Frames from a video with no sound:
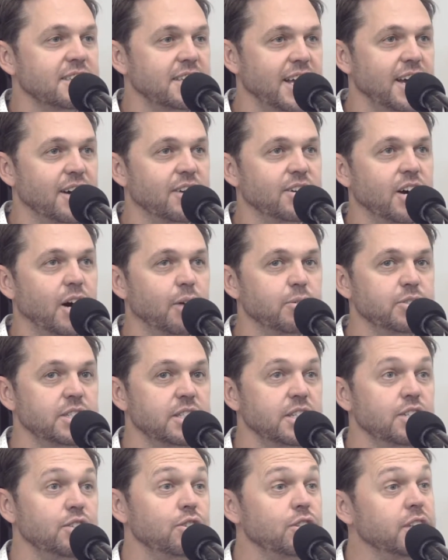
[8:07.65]
Now, I was
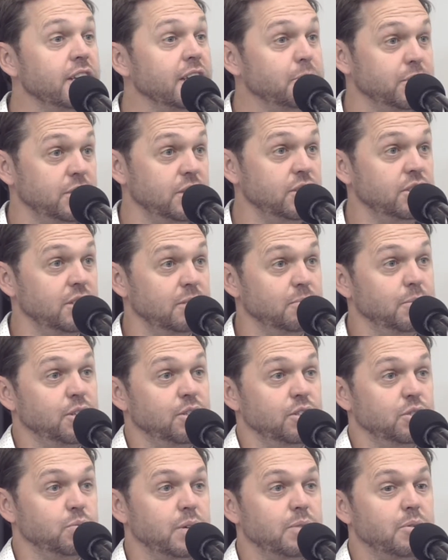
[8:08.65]
in a unique position
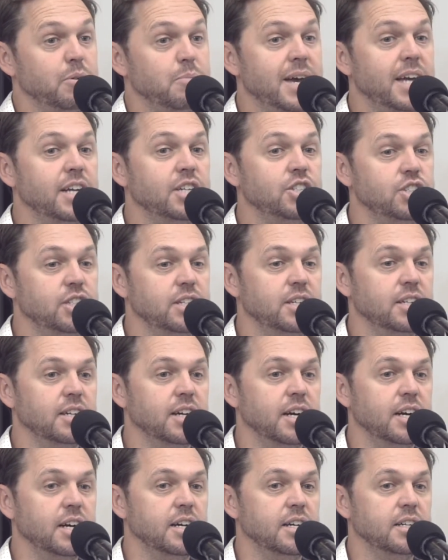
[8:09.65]
because we were managing,
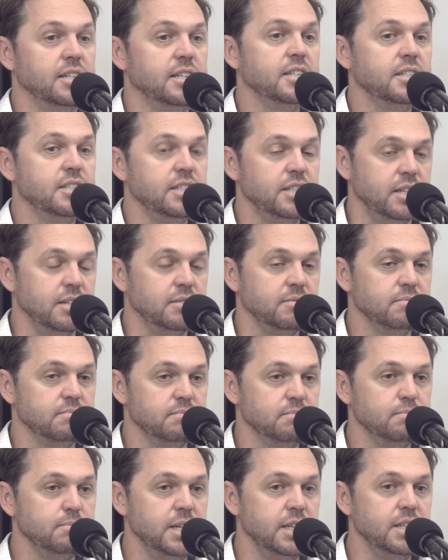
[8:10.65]

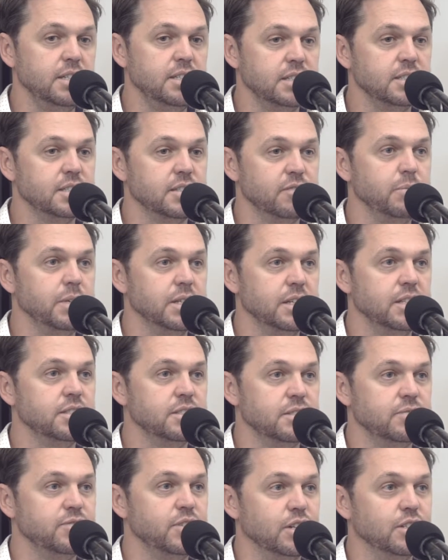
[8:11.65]
many tens of millions
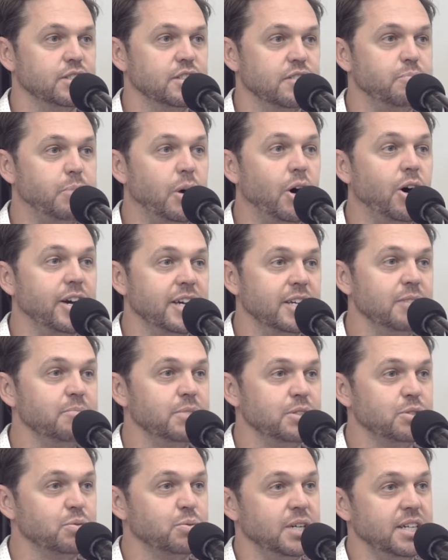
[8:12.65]
of dollars of buying
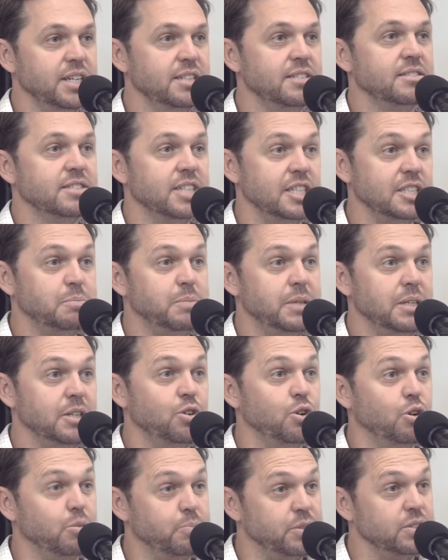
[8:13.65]
between these big
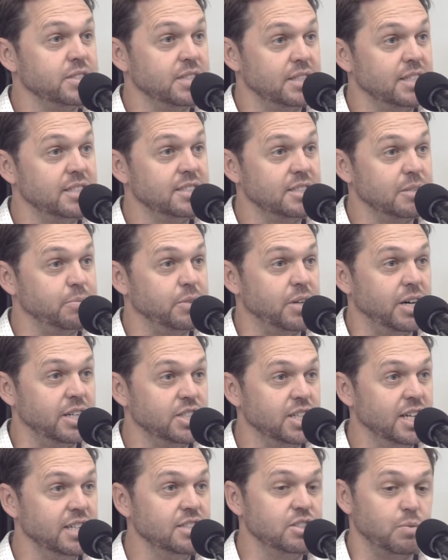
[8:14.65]
corporates and this supply
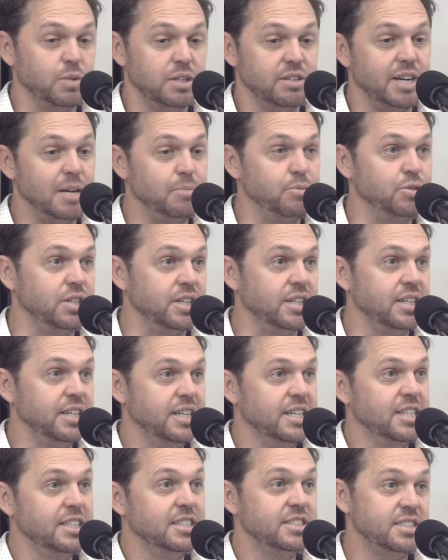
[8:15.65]
chain. So we were able to
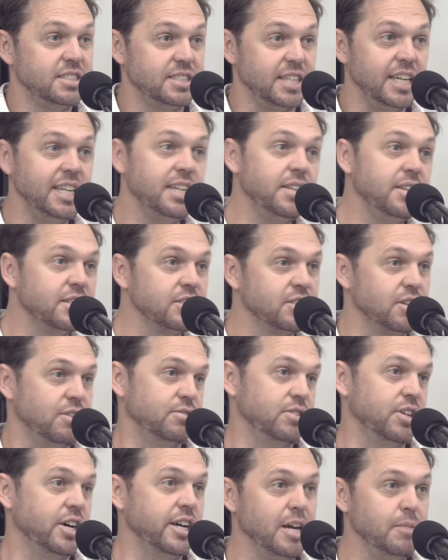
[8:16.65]
see this whole
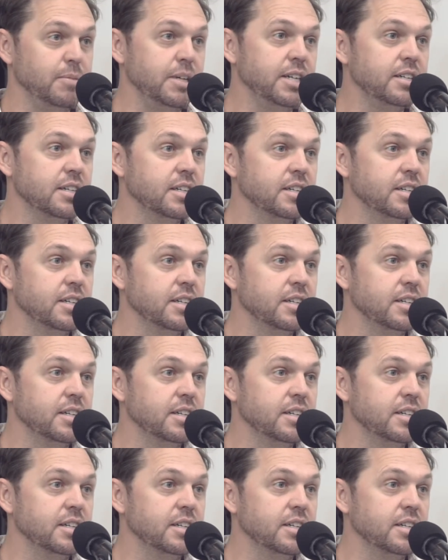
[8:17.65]
dynamic.